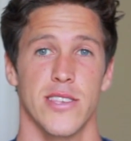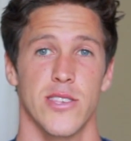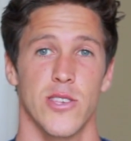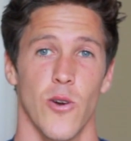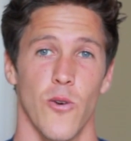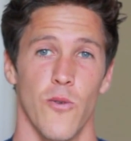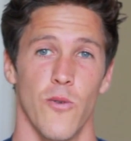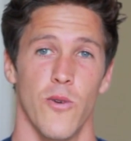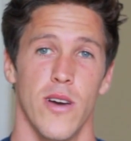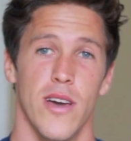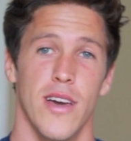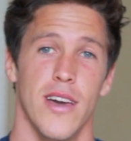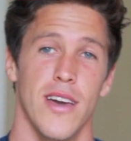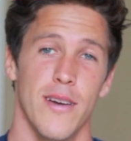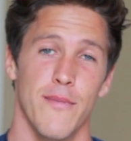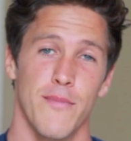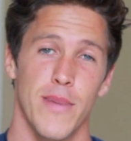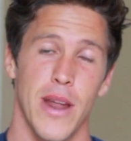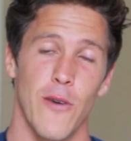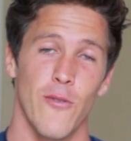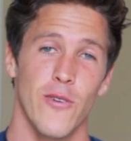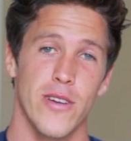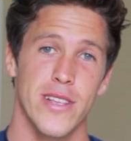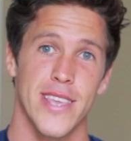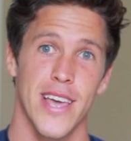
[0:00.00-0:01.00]
So,
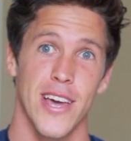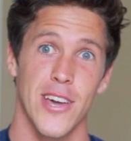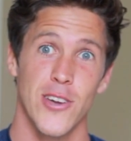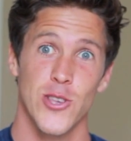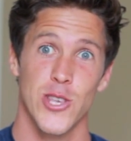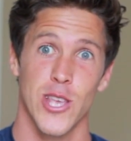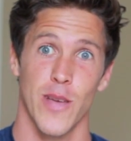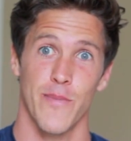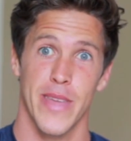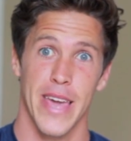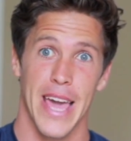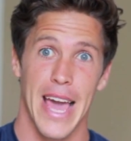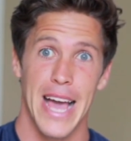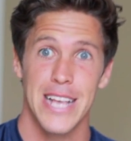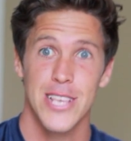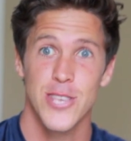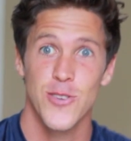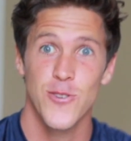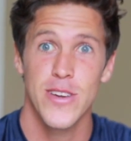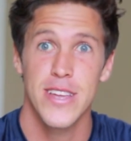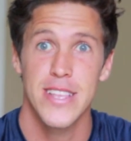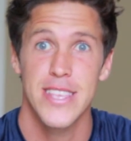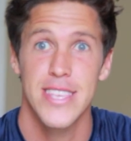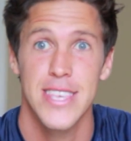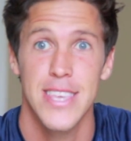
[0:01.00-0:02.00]
but I want to tell you something. As
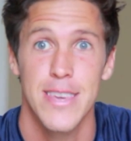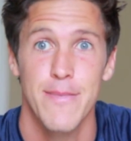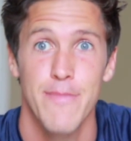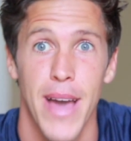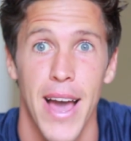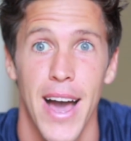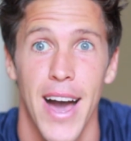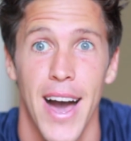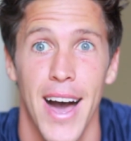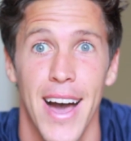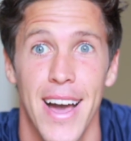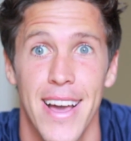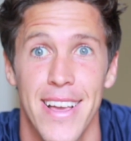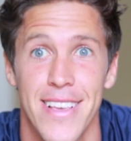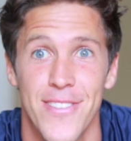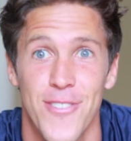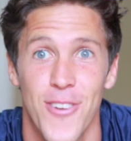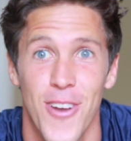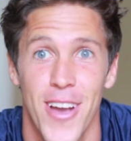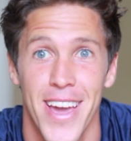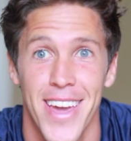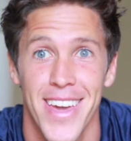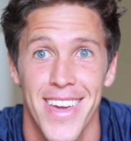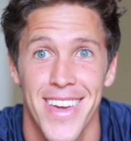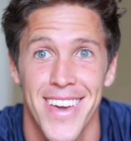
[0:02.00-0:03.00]
you can see my eyes,
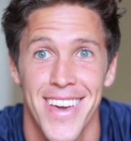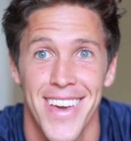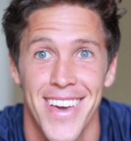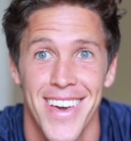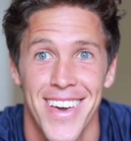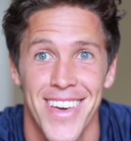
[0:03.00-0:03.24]
right?